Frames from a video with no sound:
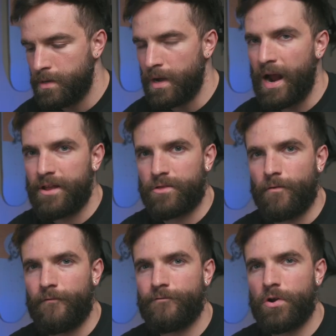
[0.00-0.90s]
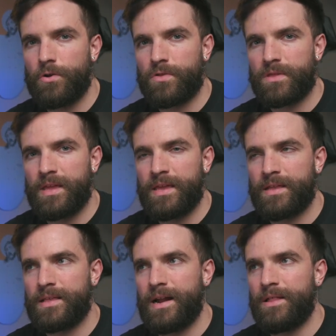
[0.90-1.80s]
Alright, so first thing
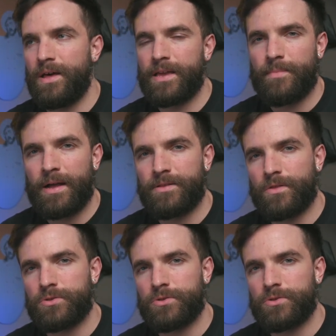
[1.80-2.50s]
that I like about this